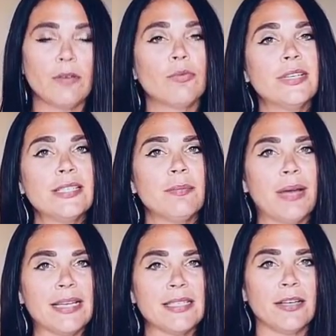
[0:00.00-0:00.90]
Recent
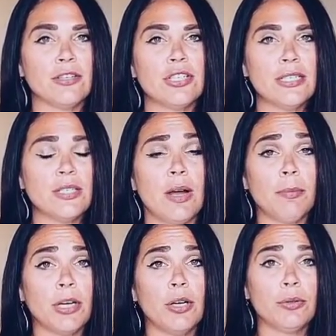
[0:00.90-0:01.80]
past energy. So I'm
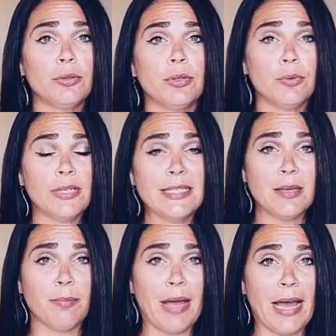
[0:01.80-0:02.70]
going to go through the
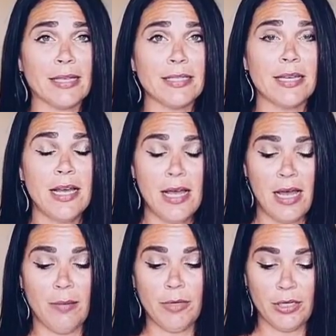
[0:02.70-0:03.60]
recent past.
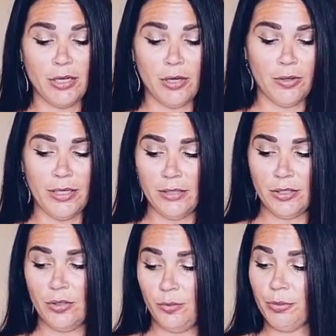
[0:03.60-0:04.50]
I'm going to go
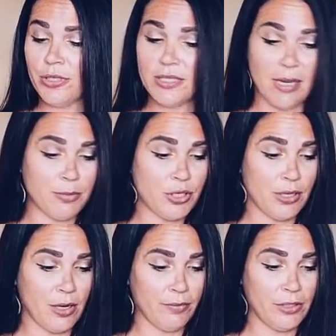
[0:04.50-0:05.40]
into perception
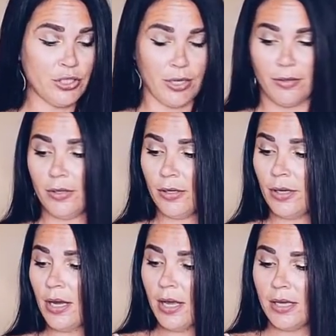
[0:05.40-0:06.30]
of each other,
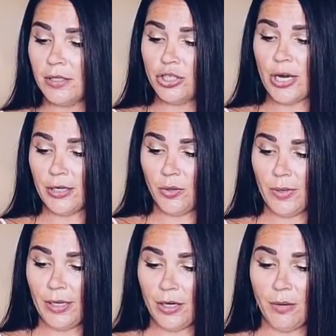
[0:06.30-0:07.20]

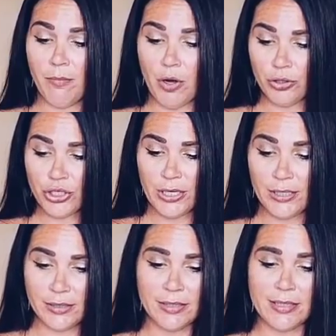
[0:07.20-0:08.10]
genuine
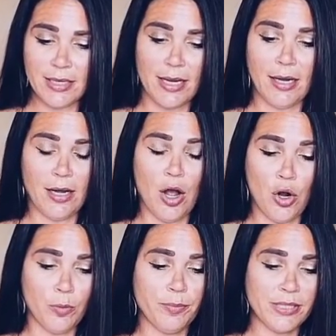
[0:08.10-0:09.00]
emotions,
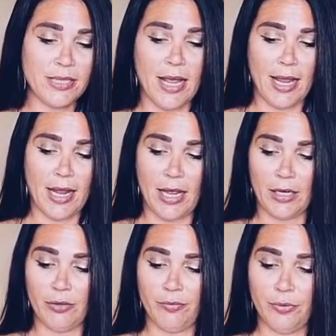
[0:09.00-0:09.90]
hopes,
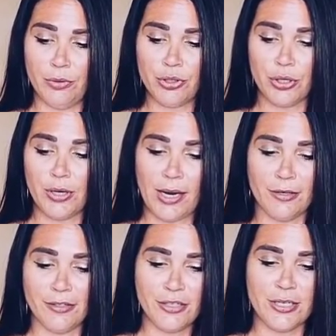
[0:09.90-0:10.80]
and future
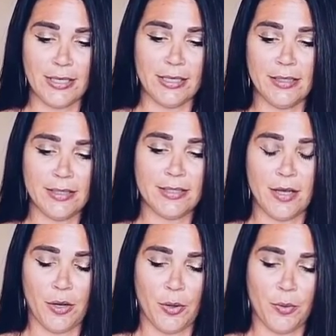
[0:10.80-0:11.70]
energy.
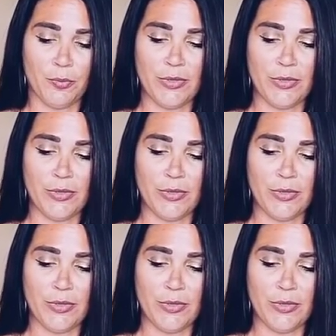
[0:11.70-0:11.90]
So